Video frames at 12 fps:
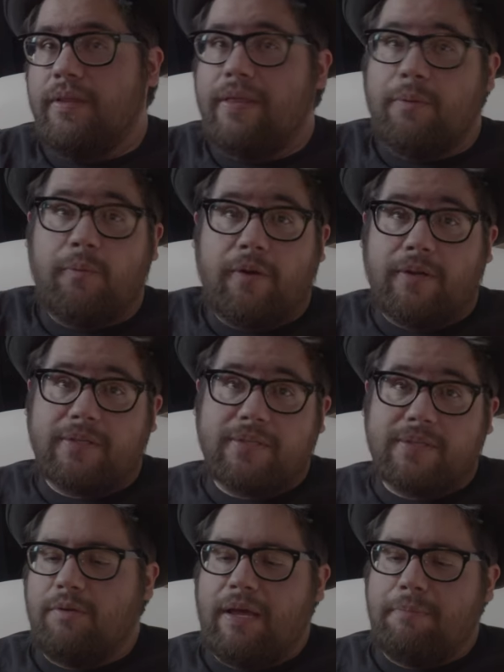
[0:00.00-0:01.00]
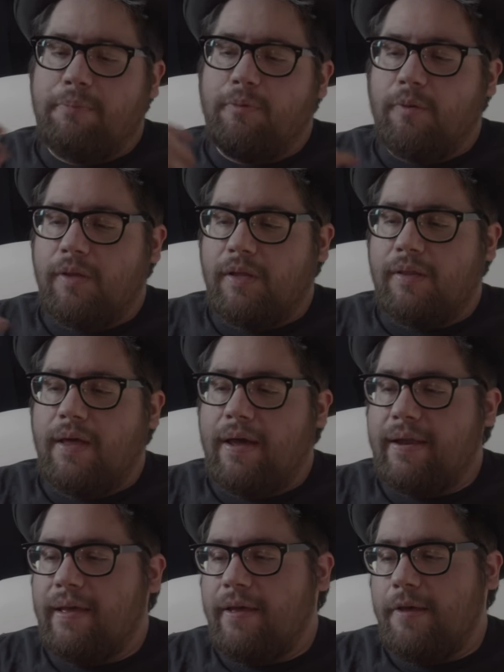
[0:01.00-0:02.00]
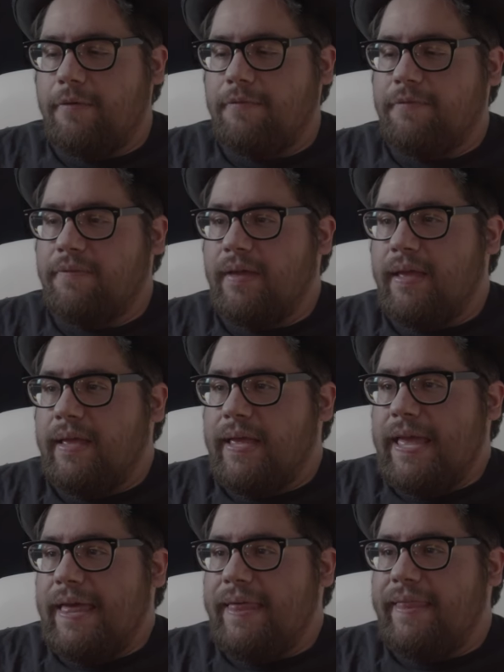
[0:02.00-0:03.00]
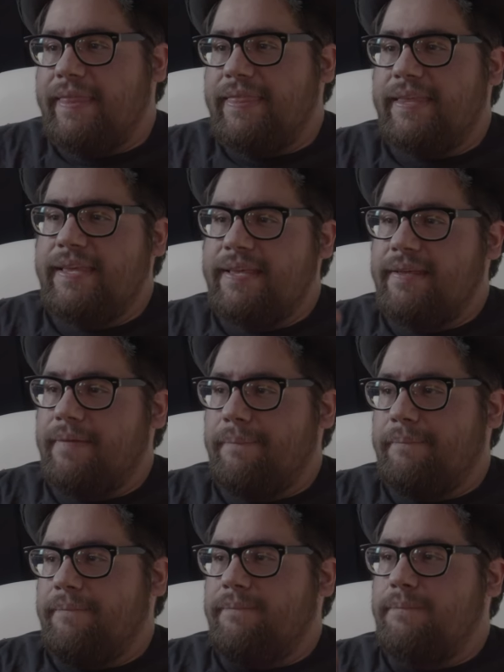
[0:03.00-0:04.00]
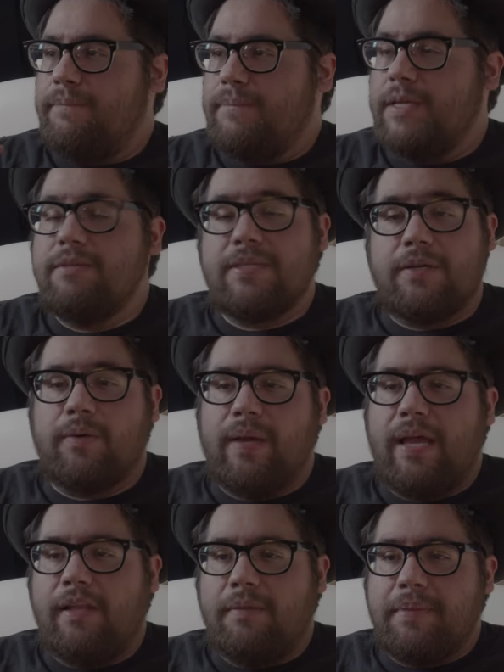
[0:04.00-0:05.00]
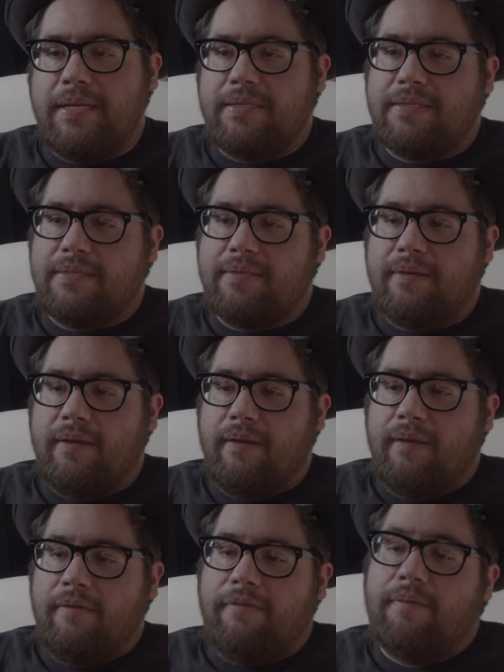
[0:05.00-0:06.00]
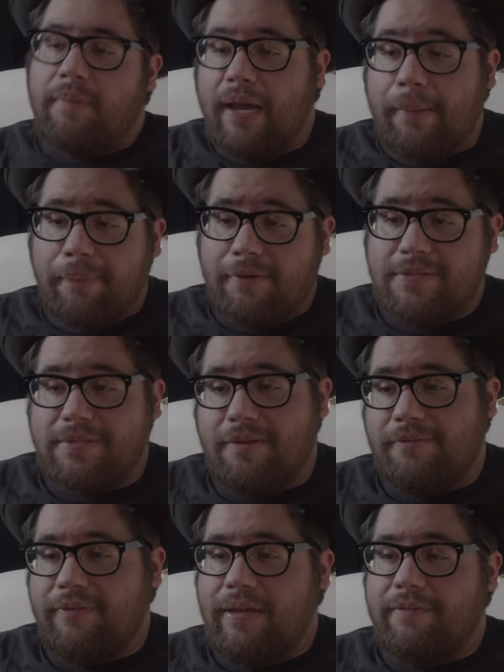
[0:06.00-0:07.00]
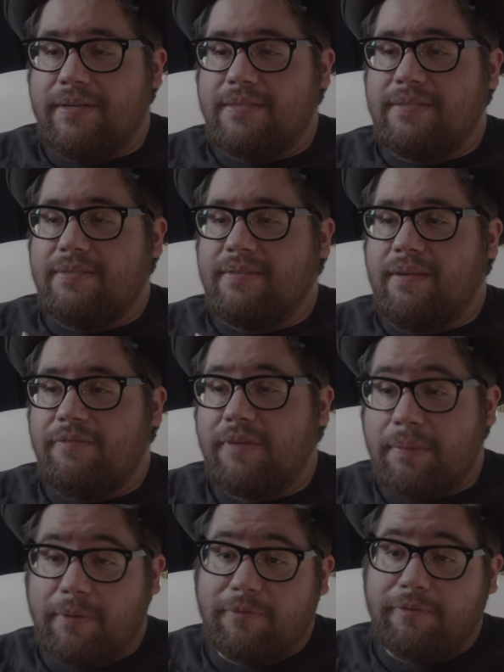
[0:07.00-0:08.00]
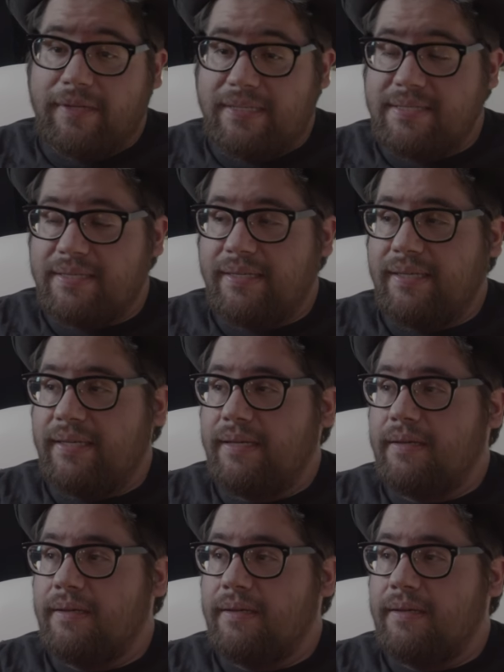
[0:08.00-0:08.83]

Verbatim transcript: the works. I pull a lot of the musical elements from my personal favorites, Fabio Frizzi,